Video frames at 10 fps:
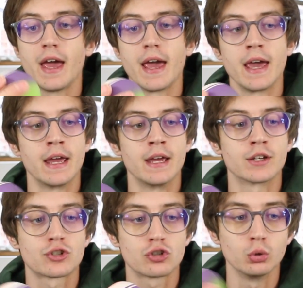a
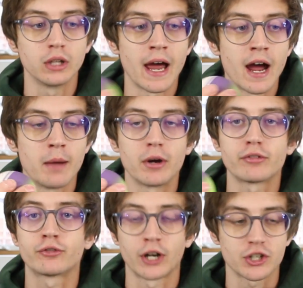Sulab
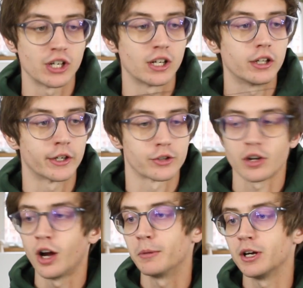friction clear
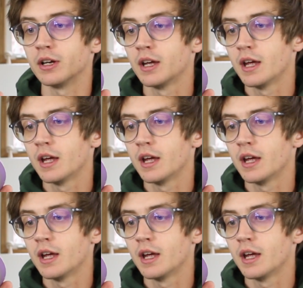tama.